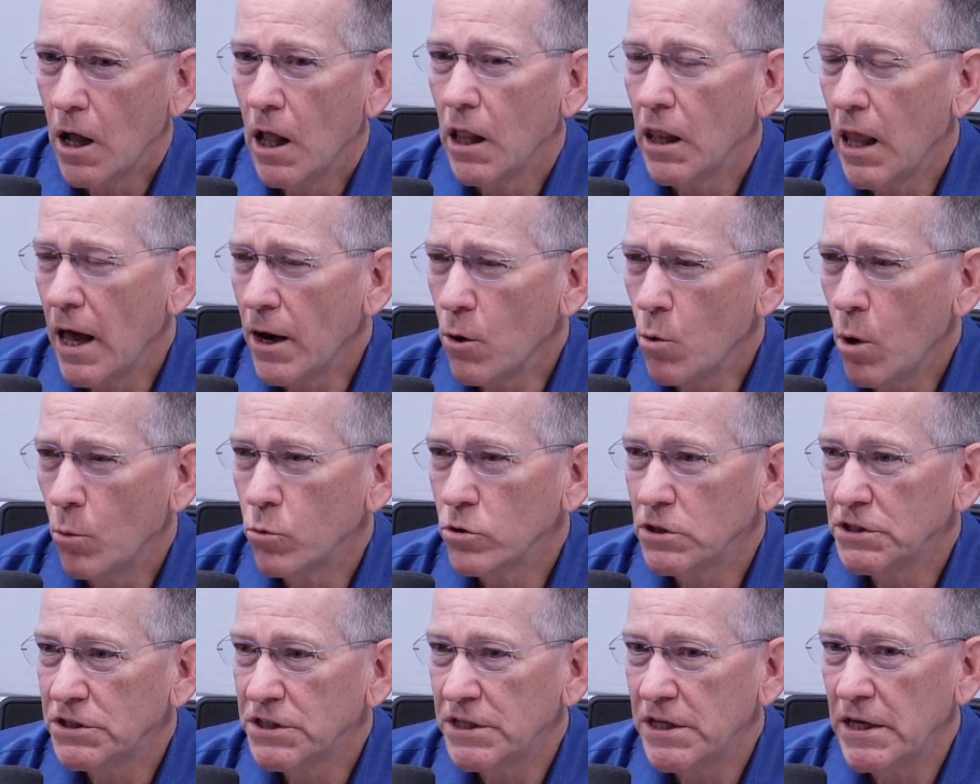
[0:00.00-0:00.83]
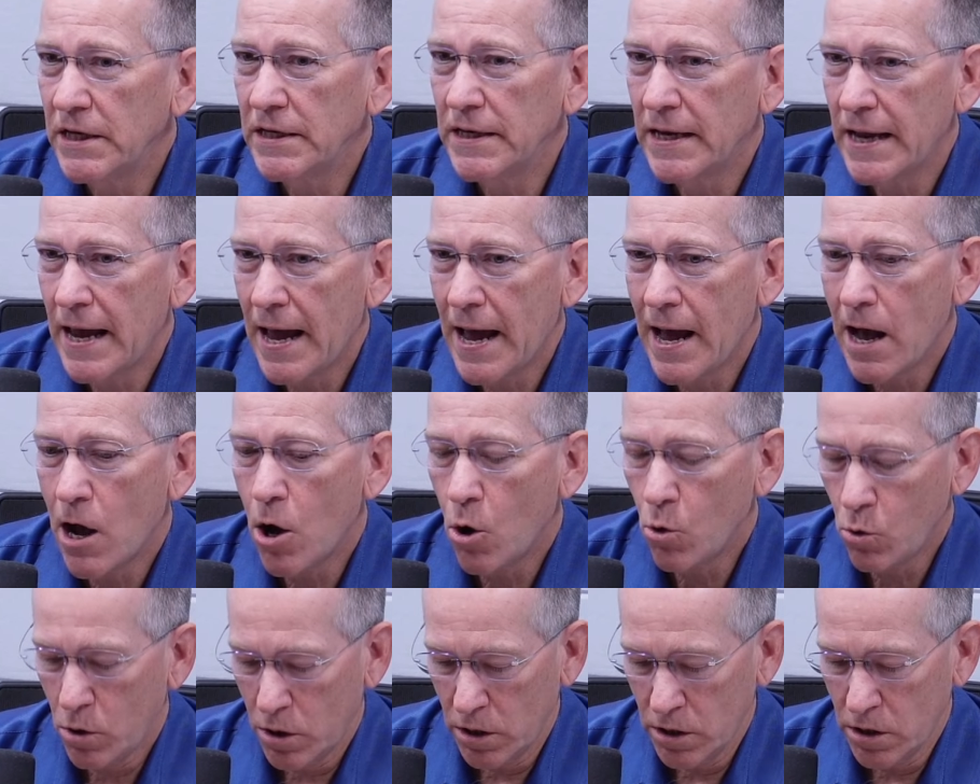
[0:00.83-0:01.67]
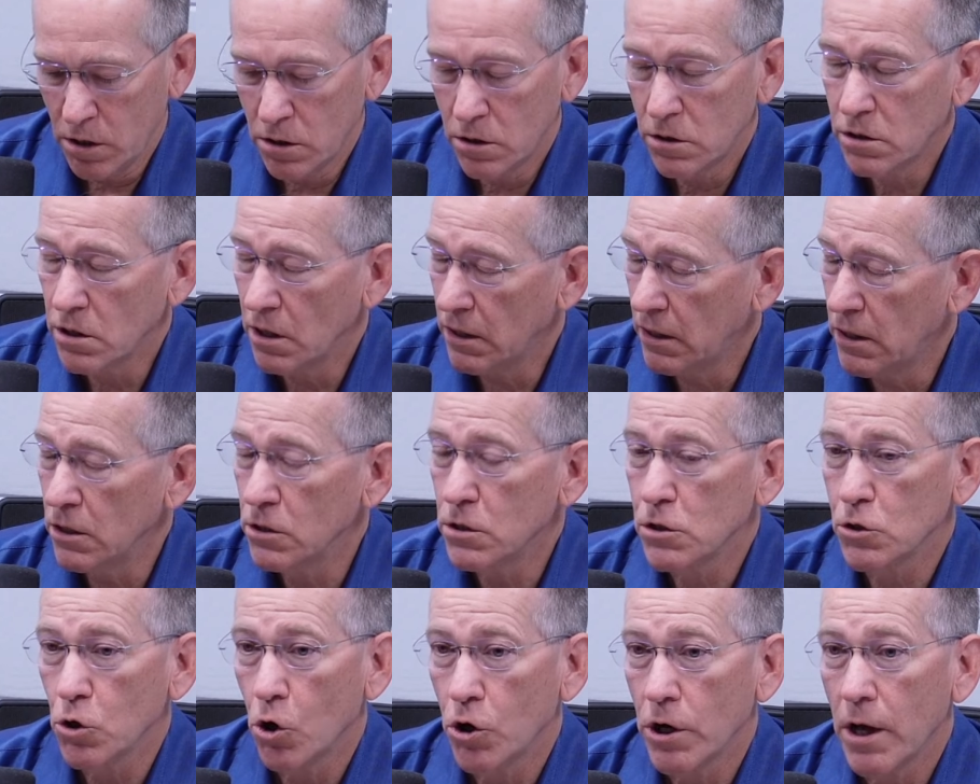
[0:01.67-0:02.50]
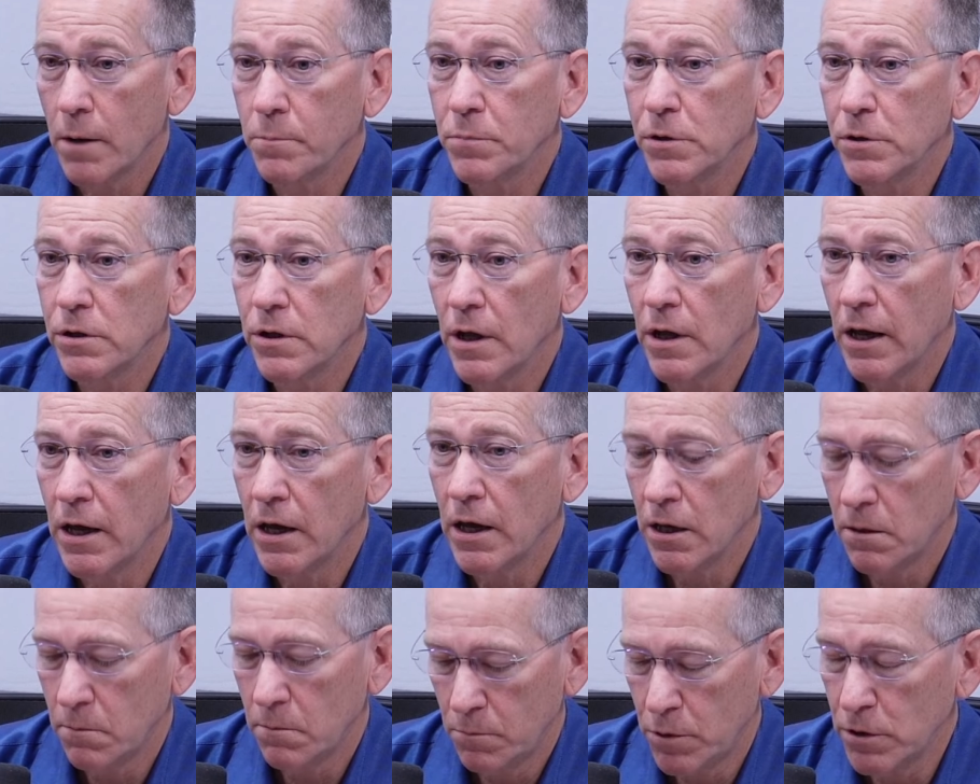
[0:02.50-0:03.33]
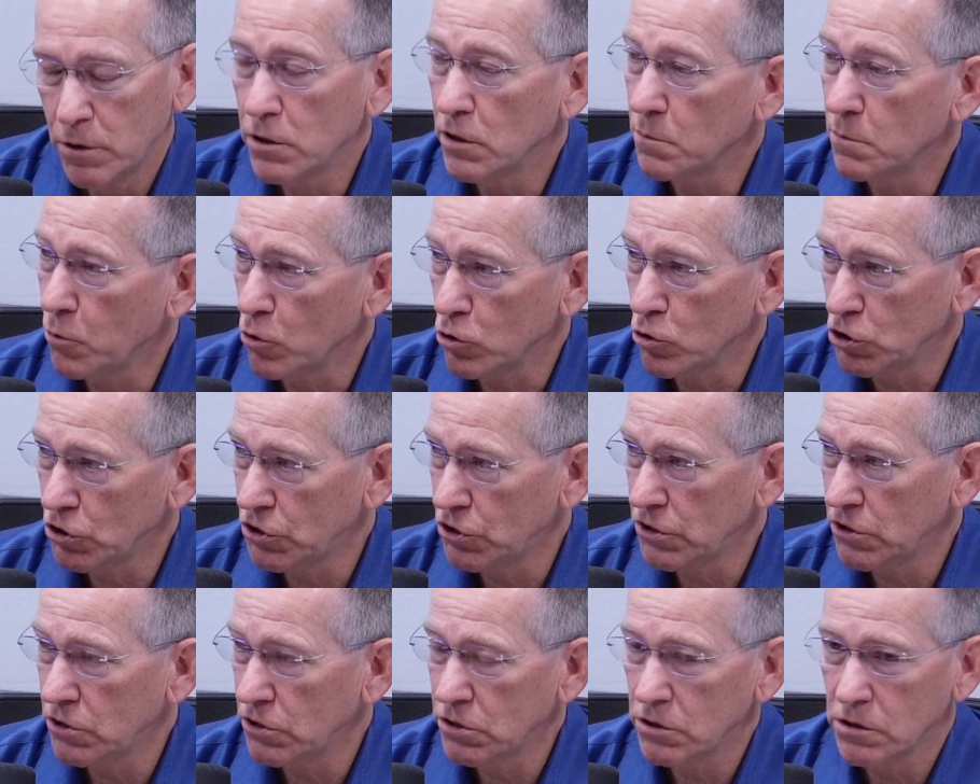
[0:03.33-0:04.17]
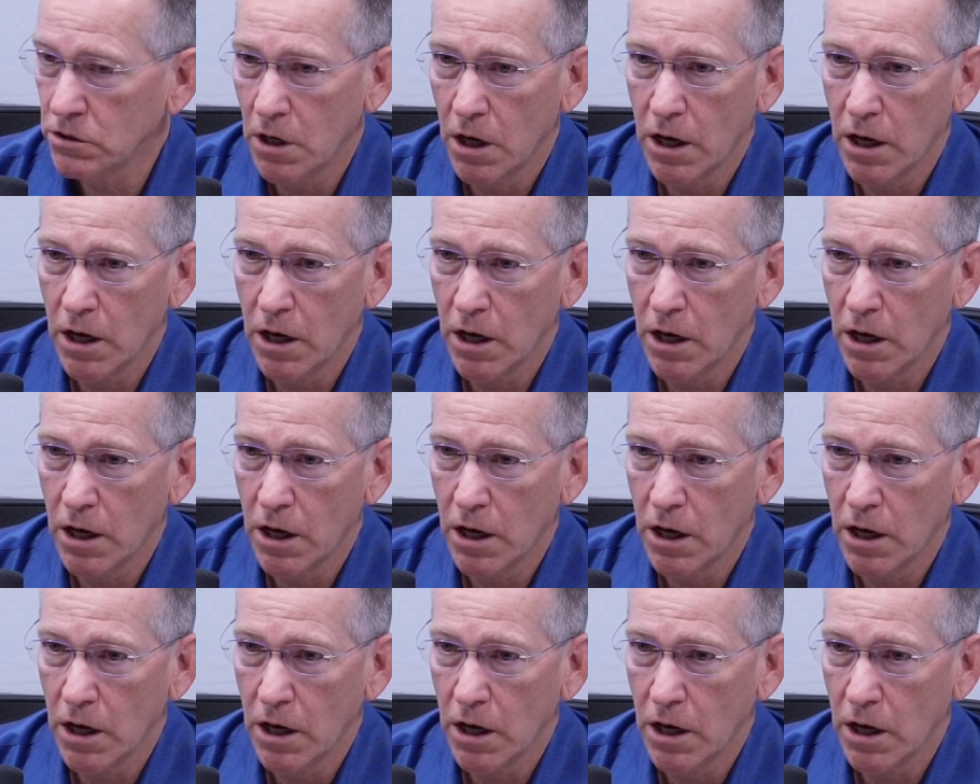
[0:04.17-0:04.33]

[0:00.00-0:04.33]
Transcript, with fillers: Yeah, a lot of what we're seeing now is, again, startups and business purchases.